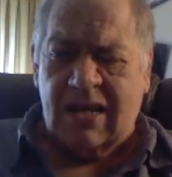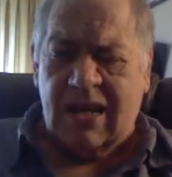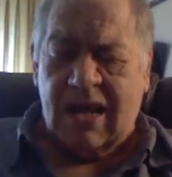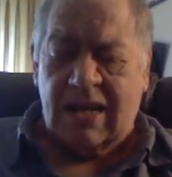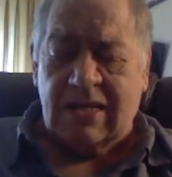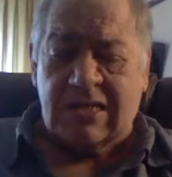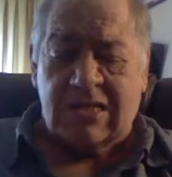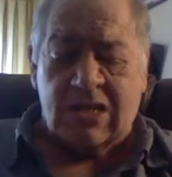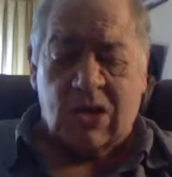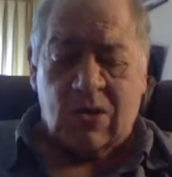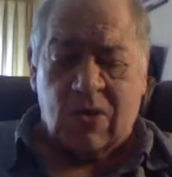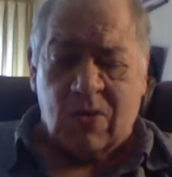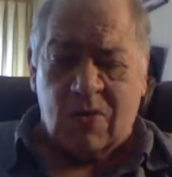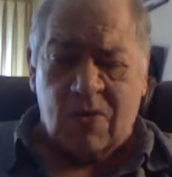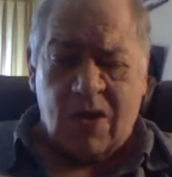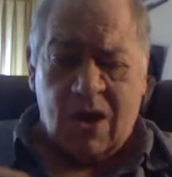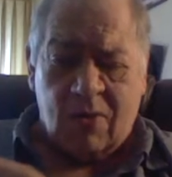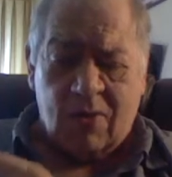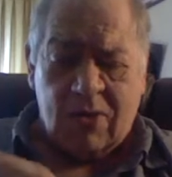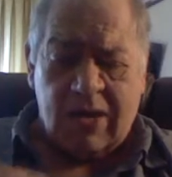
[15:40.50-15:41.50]
And
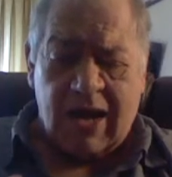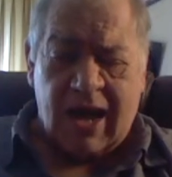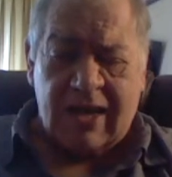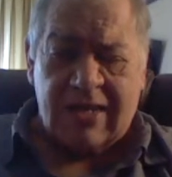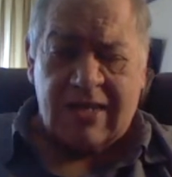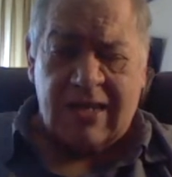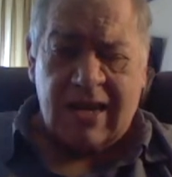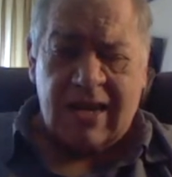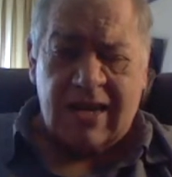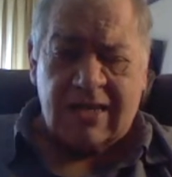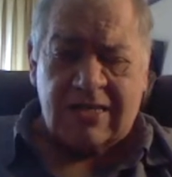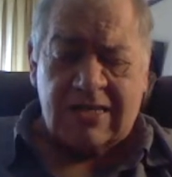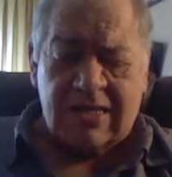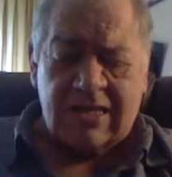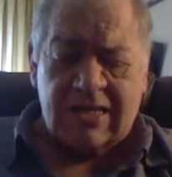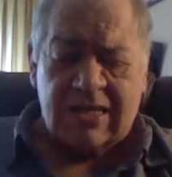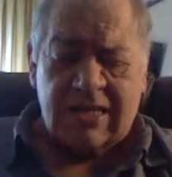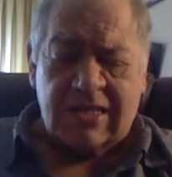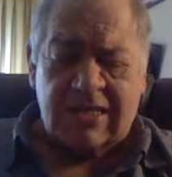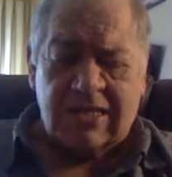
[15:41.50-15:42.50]
so, I would not dance
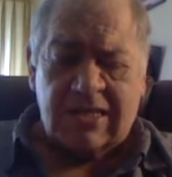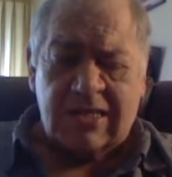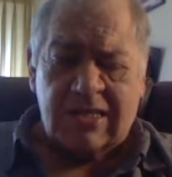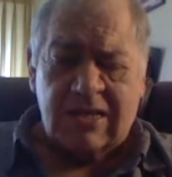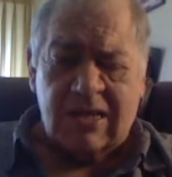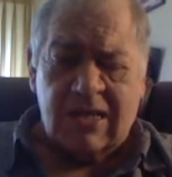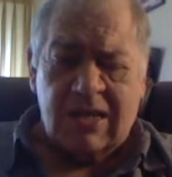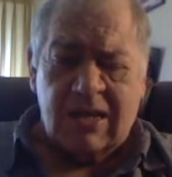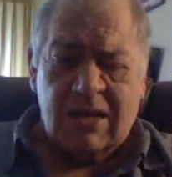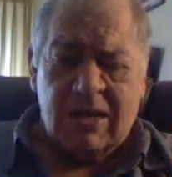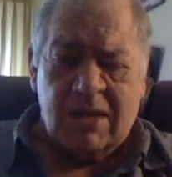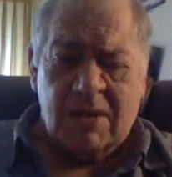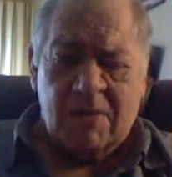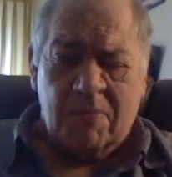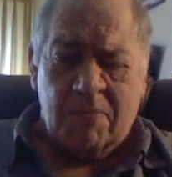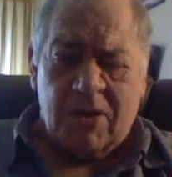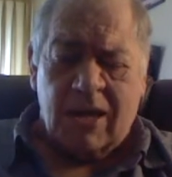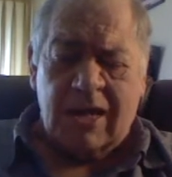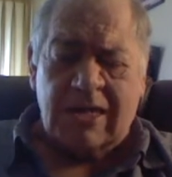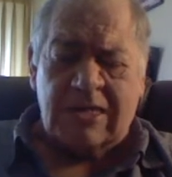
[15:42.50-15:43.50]
at this
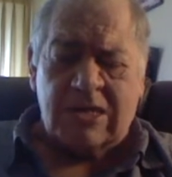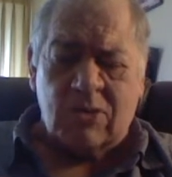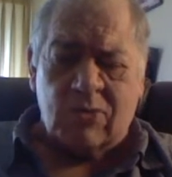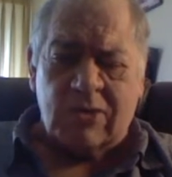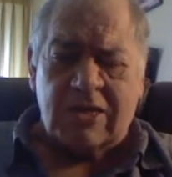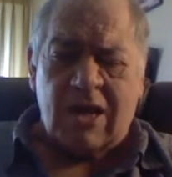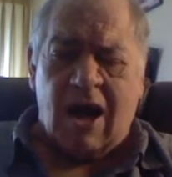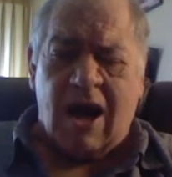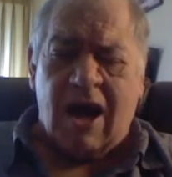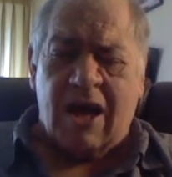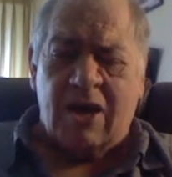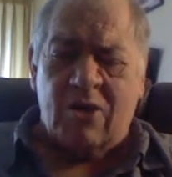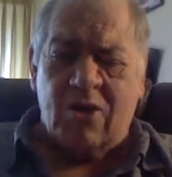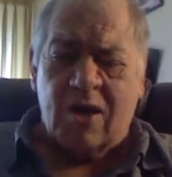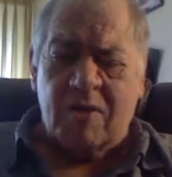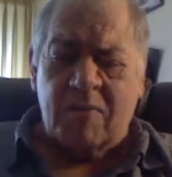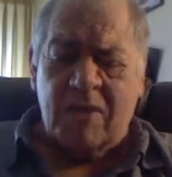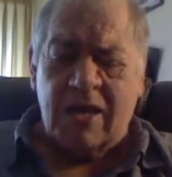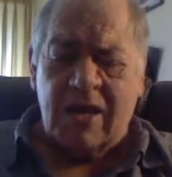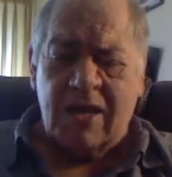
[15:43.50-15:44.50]
place that was
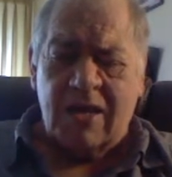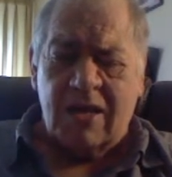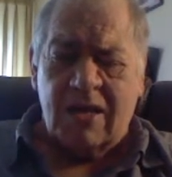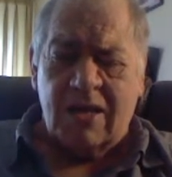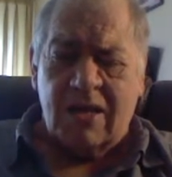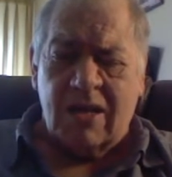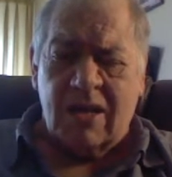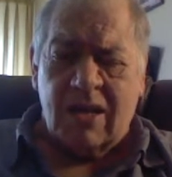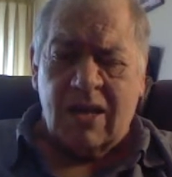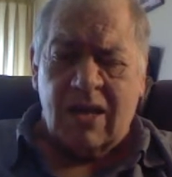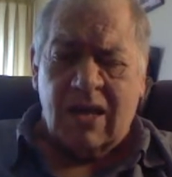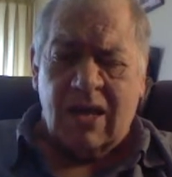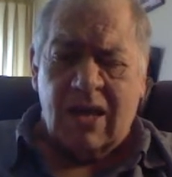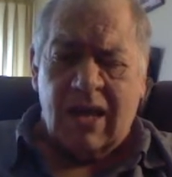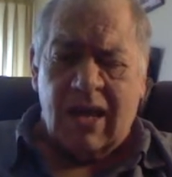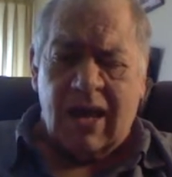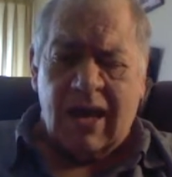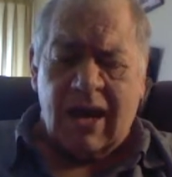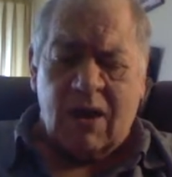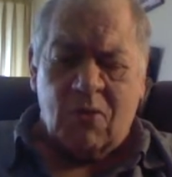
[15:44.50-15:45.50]
honoring me,
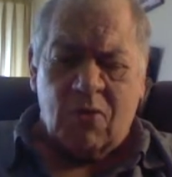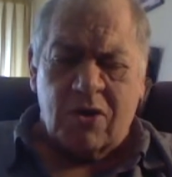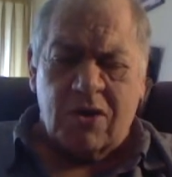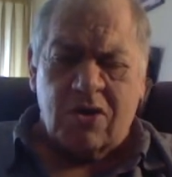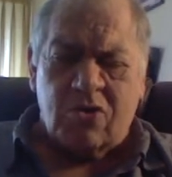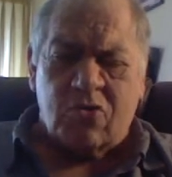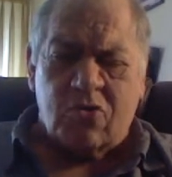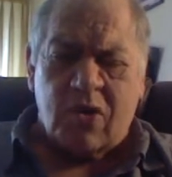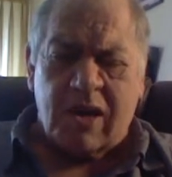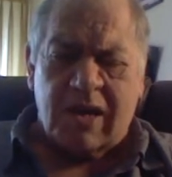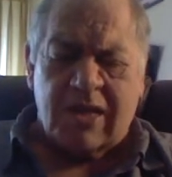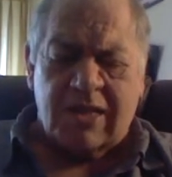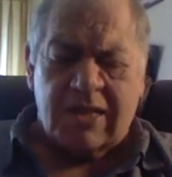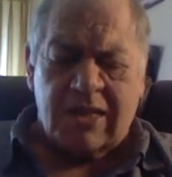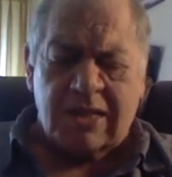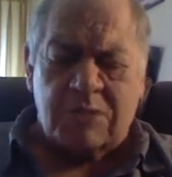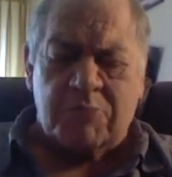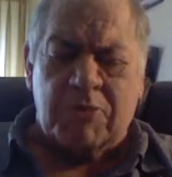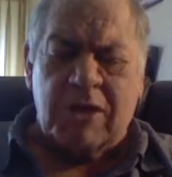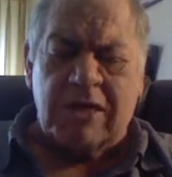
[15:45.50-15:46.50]
and I wouldn't drink at
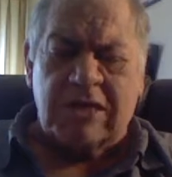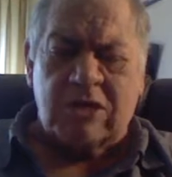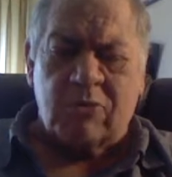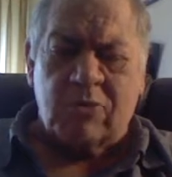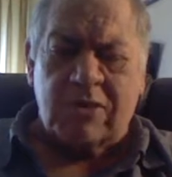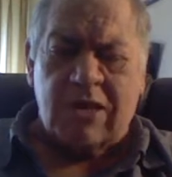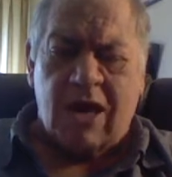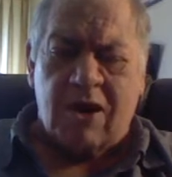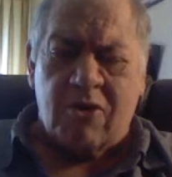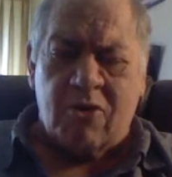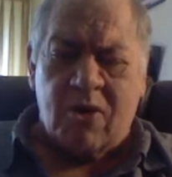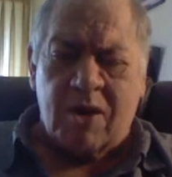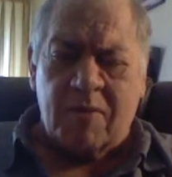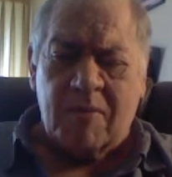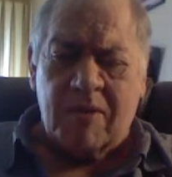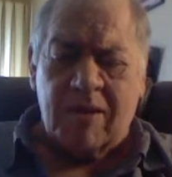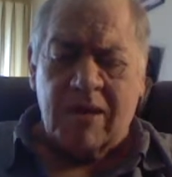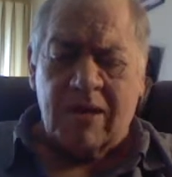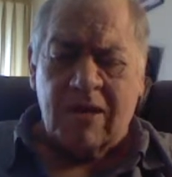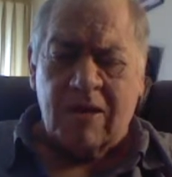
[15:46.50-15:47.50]
this place that was honoring me.